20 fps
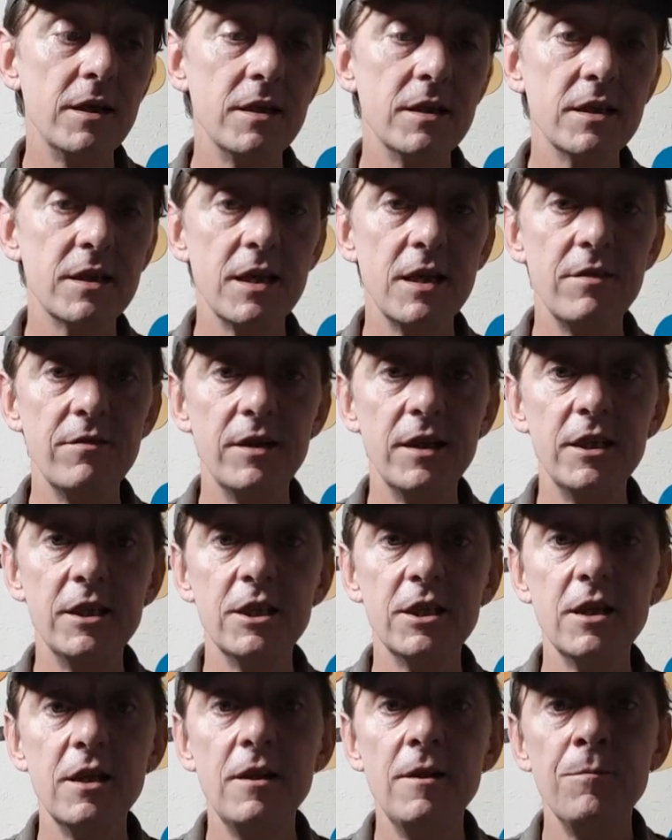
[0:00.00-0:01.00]
in
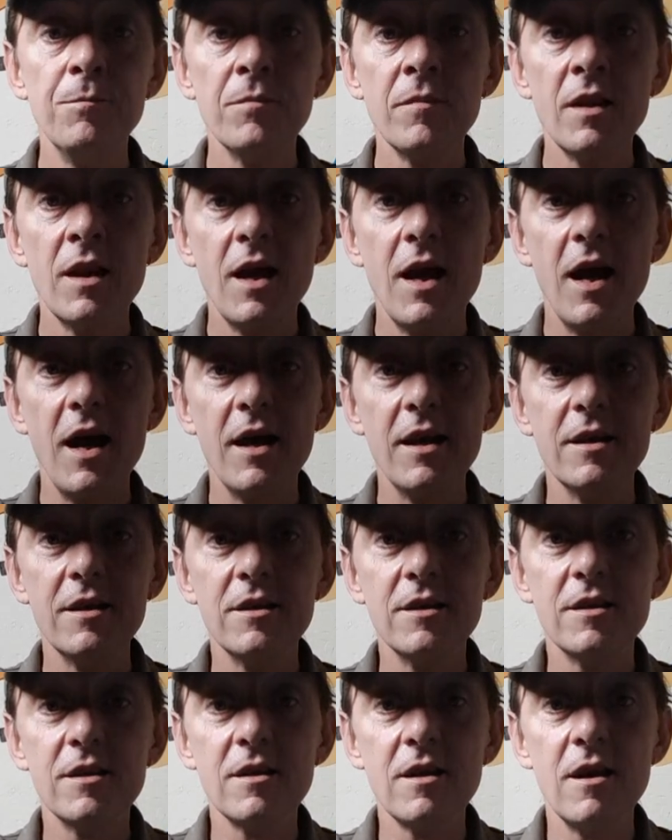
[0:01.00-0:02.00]
Stevenage,
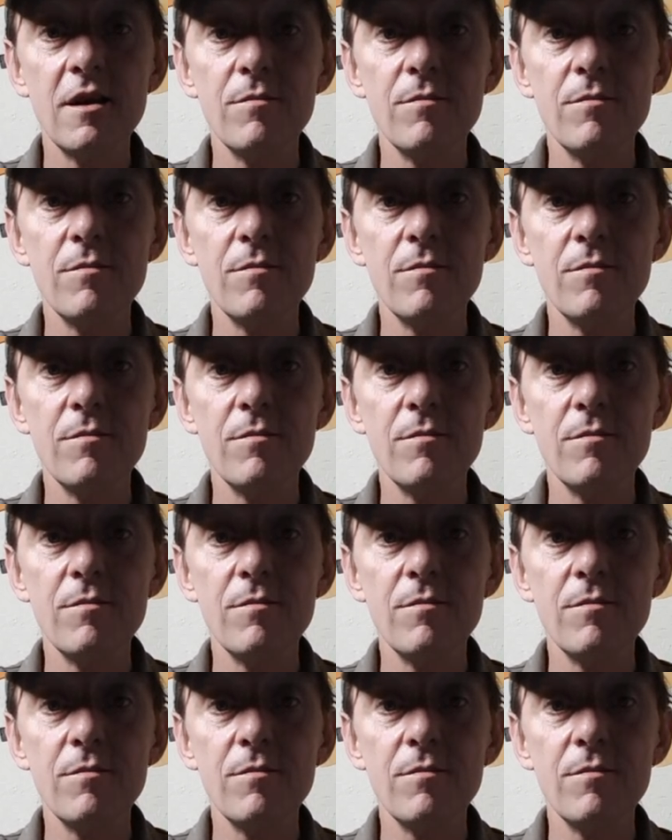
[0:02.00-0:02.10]
and